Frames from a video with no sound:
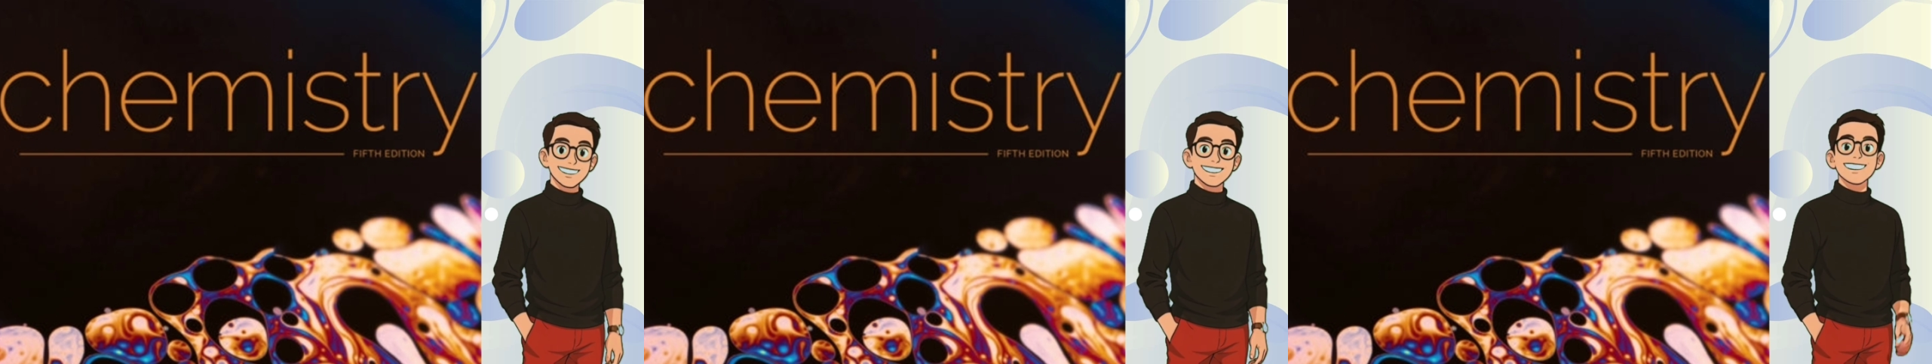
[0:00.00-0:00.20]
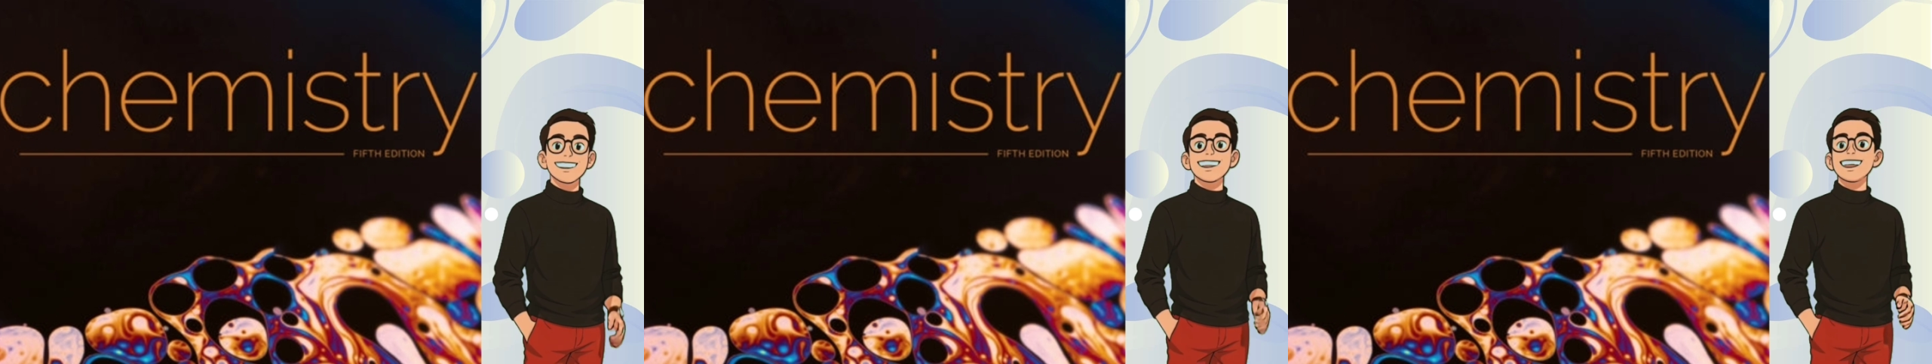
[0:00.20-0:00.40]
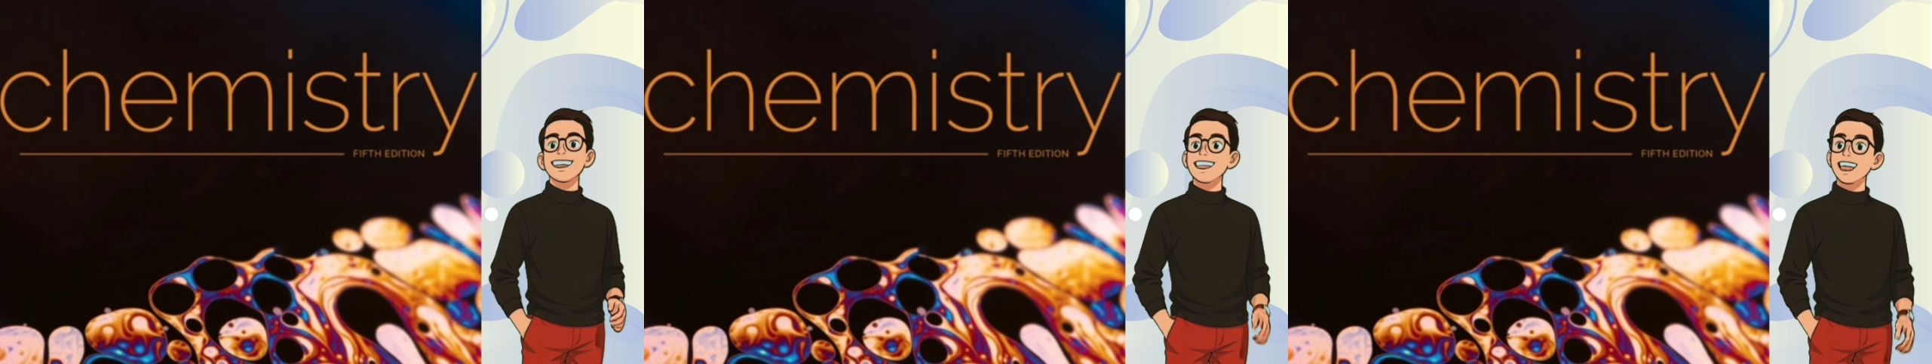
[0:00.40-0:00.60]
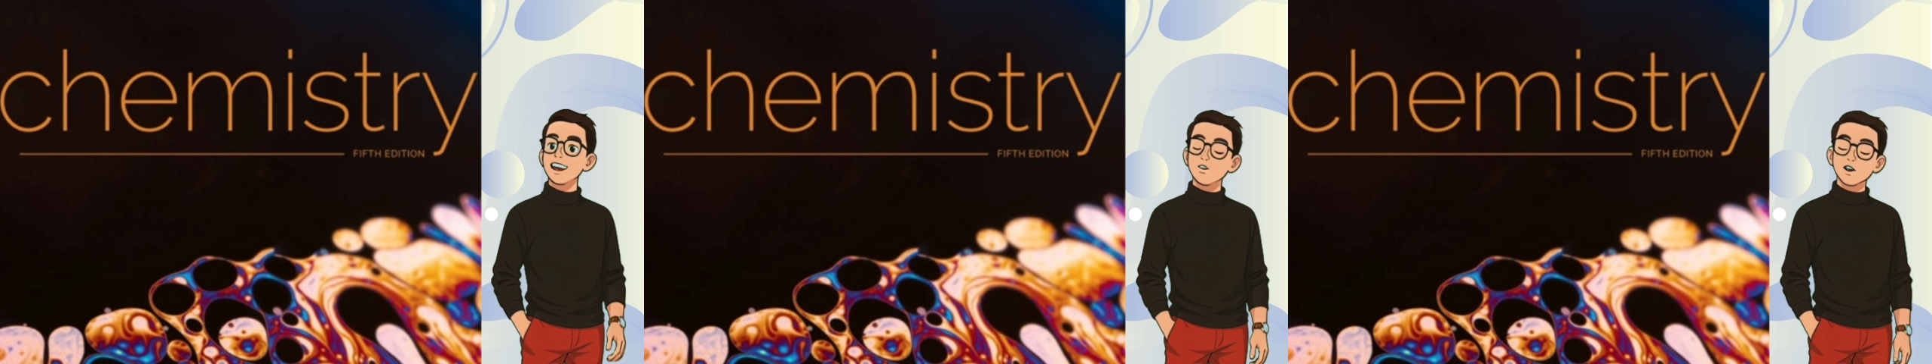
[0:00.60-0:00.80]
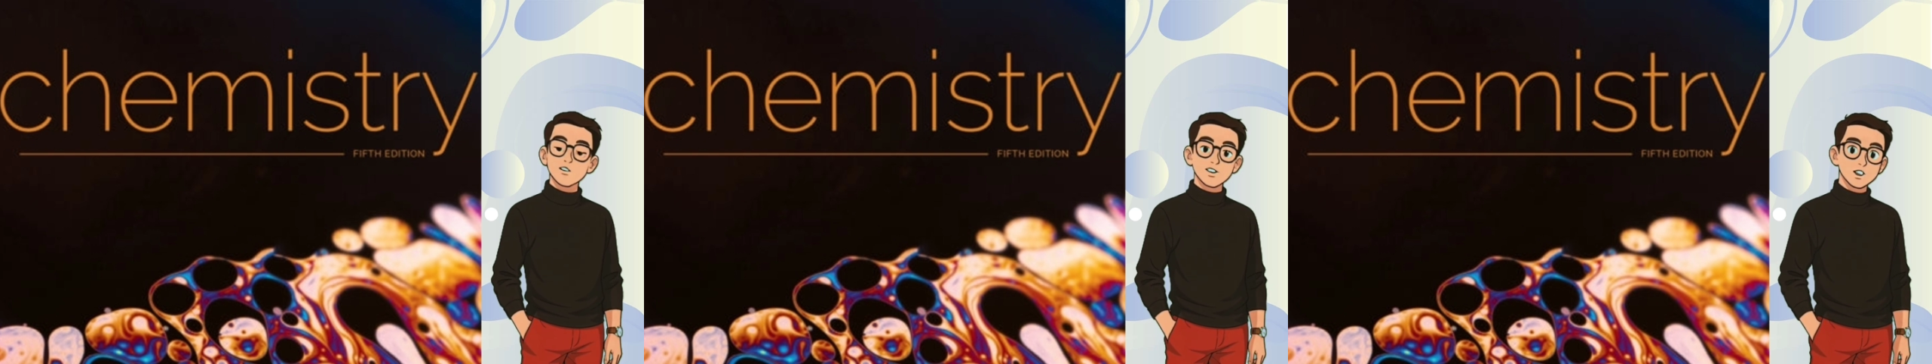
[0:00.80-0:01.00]
Because
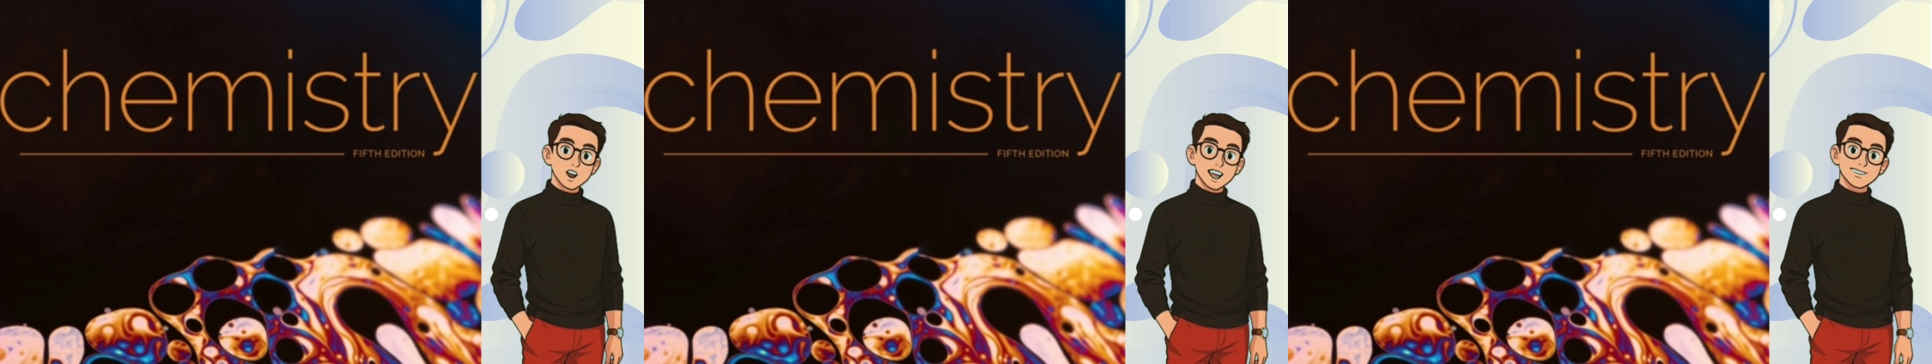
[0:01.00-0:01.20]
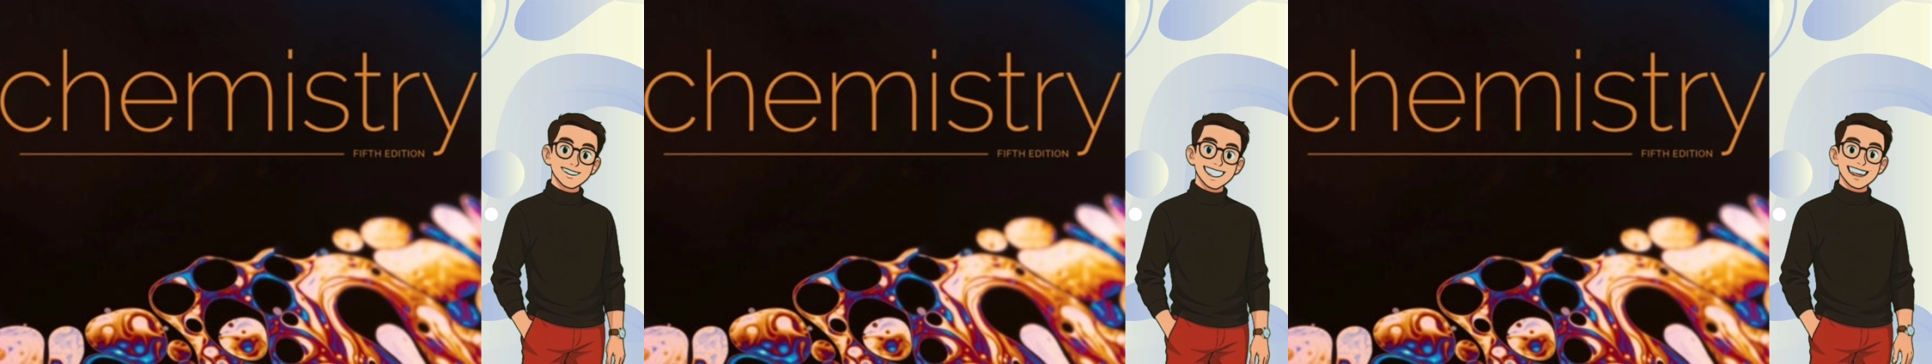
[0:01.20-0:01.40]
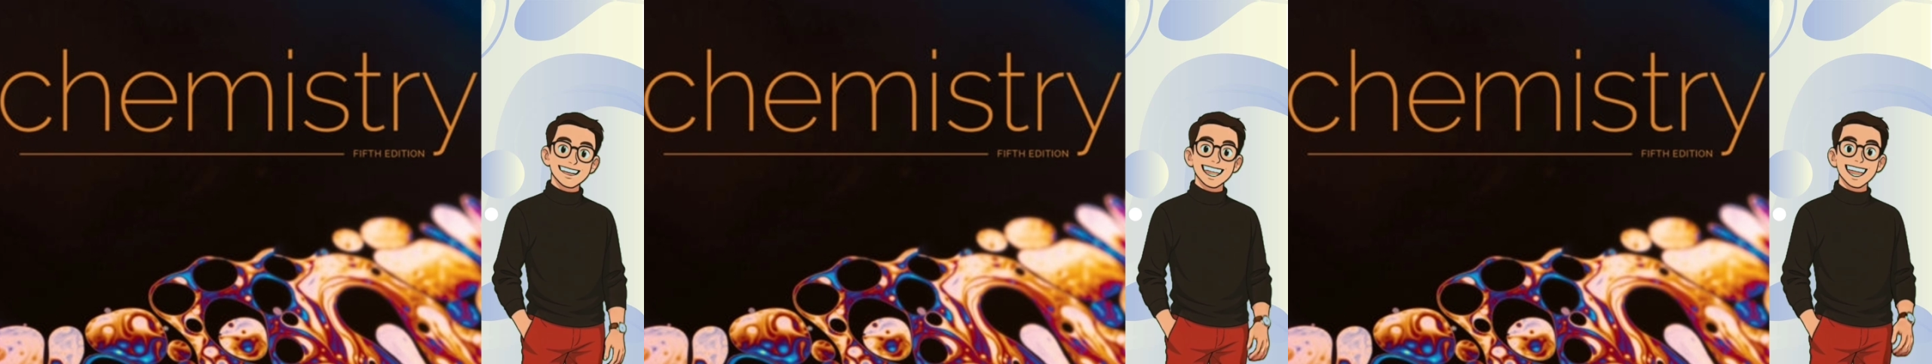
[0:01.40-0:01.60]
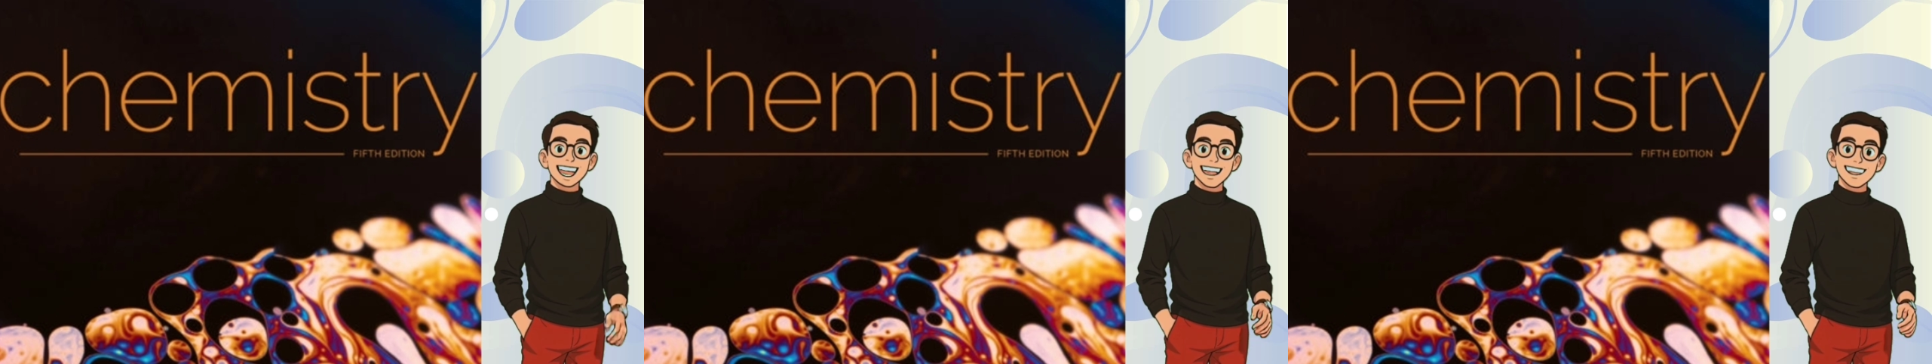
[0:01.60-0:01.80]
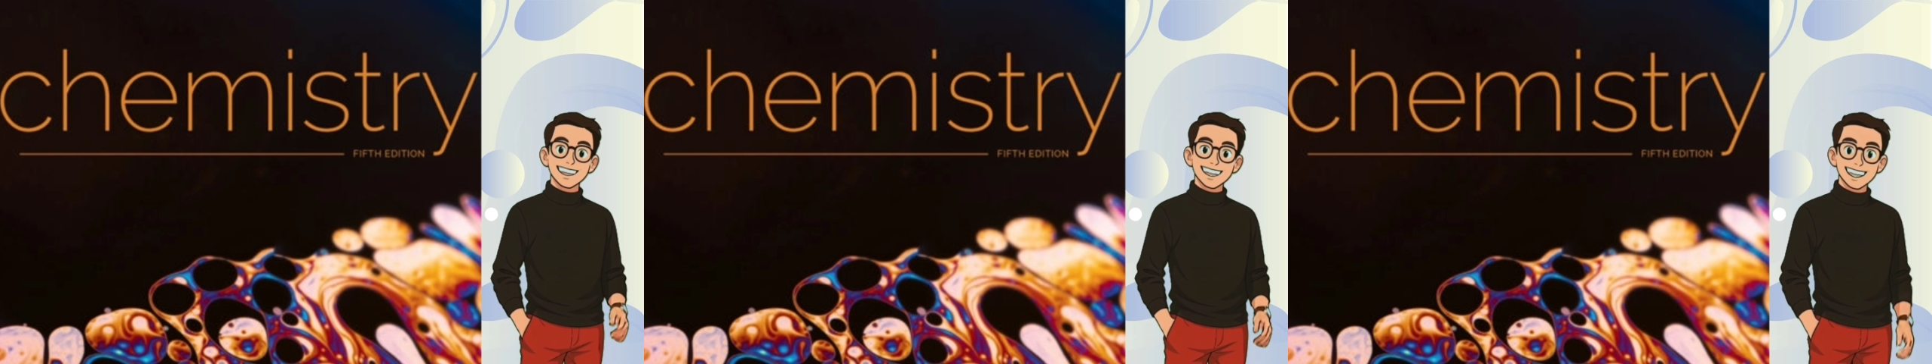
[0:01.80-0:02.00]
quantum theory
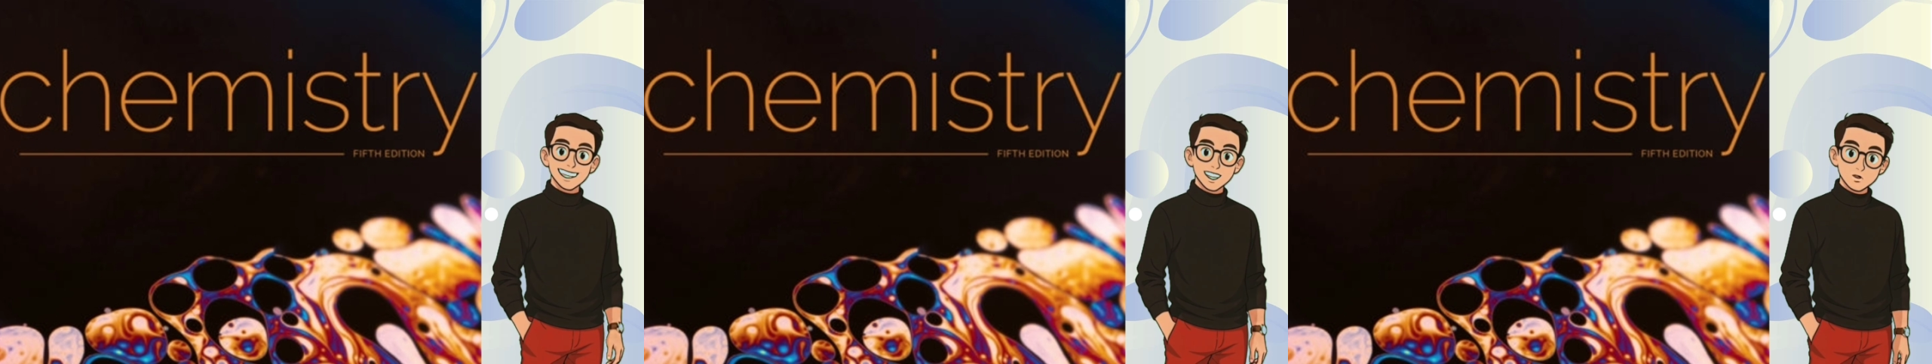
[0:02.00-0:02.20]
predicts where an